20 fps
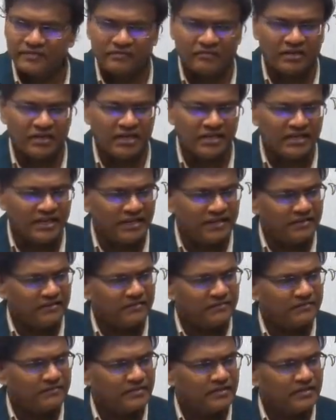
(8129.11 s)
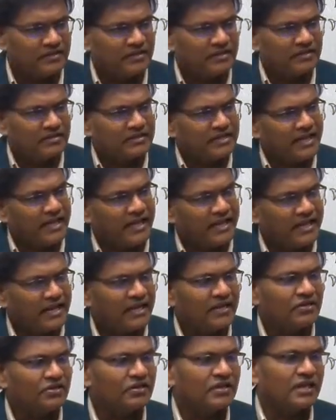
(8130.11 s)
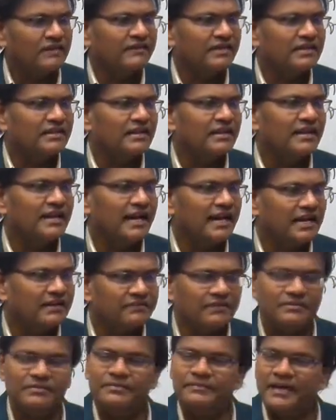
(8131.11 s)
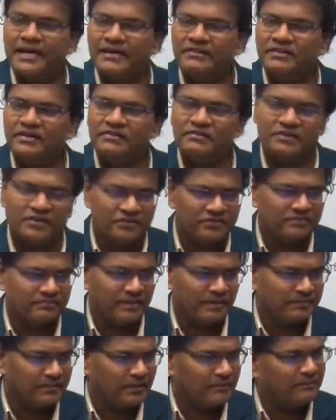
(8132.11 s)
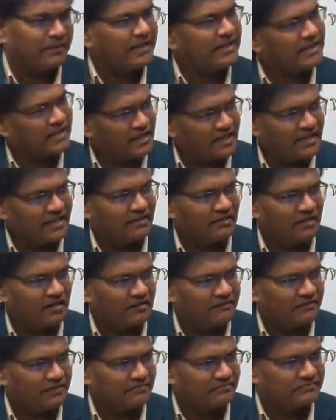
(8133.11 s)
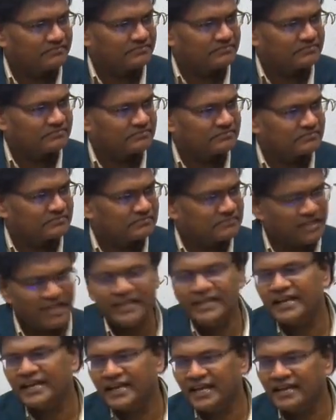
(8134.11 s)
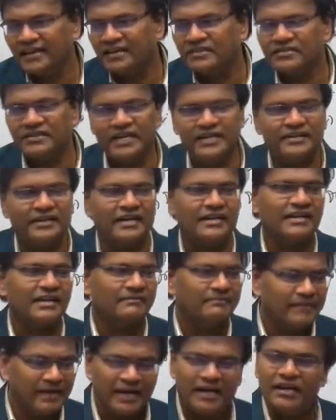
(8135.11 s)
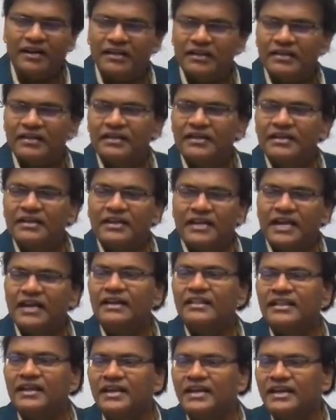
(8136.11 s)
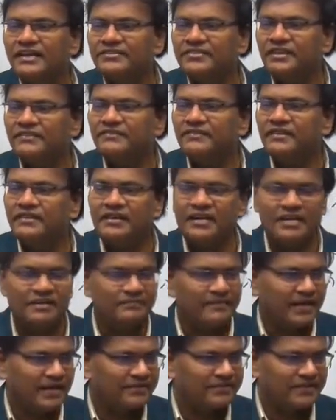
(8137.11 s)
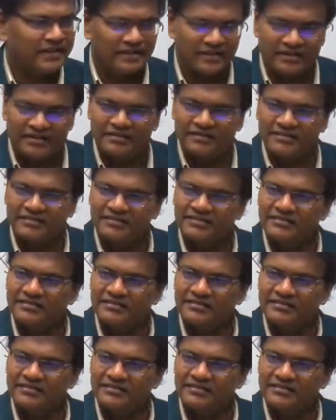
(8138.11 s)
What did they do? They again took away the land from the backward caste people by killing all of them. Then again Naxalites had come and killed the leaders of Ranbir Sena.